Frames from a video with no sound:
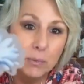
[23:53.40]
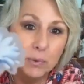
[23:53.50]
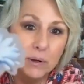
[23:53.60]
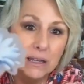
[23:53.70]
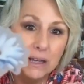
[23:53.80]
how
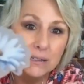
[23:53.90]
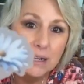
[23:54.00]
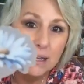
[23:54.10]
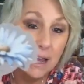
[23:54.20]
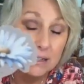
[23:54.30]
pretty that
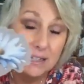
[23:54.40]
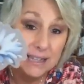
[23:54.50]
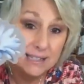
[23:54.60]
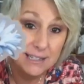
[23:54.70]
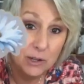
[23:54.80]
day. Uh,
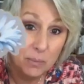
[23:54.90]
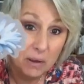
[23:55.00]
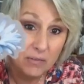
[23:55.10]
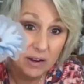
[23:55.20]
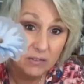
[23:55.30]
daisies are
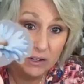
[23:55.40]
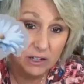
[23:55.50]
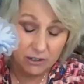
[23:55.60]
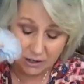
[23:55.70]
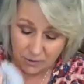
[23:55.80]
my
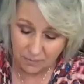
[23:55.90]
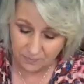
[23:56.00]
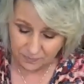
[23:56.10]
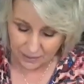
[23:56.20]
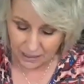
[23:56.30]
favorite, you
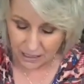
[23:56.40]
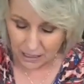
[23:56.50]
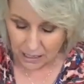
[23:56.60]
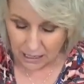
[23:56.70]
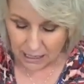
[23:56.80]

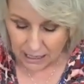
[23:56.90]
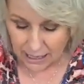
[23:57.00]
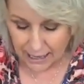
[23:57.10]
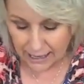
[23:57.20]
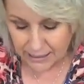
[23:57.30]
know.
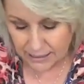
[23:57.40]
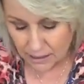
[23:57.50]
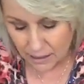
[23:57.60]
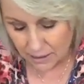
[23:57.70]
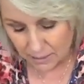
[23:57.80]

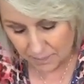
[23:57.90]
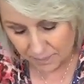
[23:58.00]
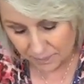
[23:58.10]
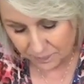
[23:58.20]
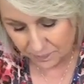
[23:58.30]
And
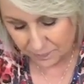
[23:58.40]
um,